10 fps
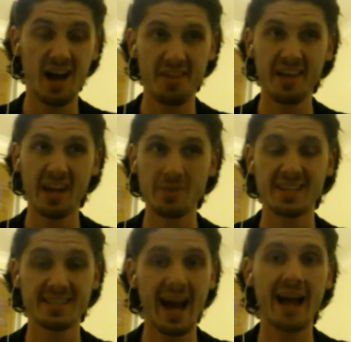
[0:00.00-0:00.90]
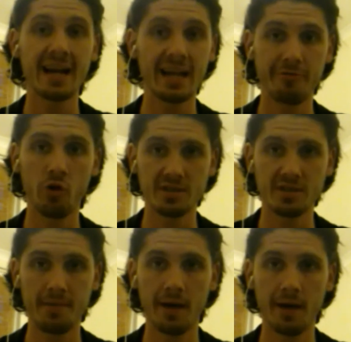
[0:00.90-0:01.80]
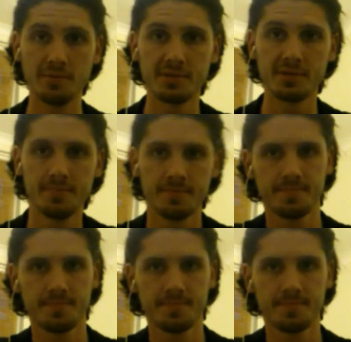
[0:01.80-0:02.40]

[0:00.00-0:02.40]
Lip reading: I think it was exactly £40.